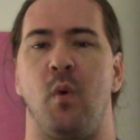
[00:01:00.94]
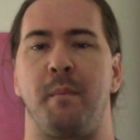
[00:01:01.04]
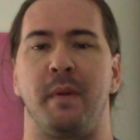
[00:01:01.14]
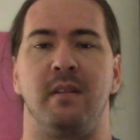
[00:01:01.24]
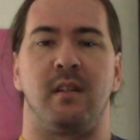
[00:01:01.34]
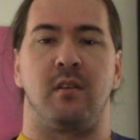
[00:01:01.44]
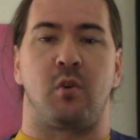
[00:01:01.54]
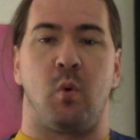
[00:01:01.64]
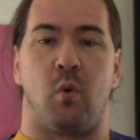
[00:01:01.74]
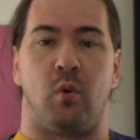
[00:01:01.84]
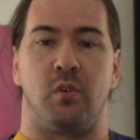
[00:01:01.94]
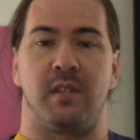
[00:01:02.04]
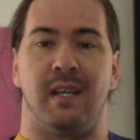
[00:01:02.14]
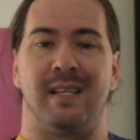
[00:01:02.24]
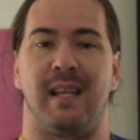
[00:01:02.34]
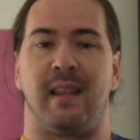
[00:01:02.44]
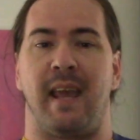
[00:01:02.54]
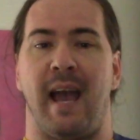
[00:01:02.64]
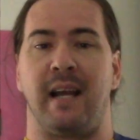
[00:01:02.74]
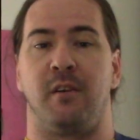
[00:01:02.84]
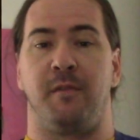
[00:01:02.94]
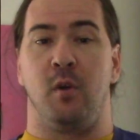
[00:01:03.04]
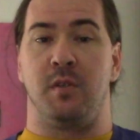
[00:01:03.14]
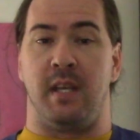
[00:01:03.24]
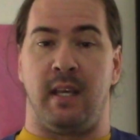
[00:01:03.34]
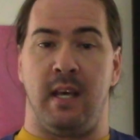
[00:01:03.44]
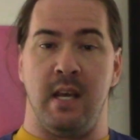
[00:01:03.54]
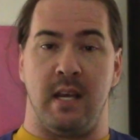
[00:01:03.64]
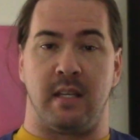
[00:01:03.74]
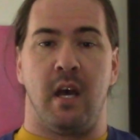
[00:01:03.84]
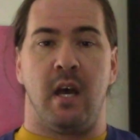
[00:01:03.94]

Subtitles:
weapons and tools is the act of using heat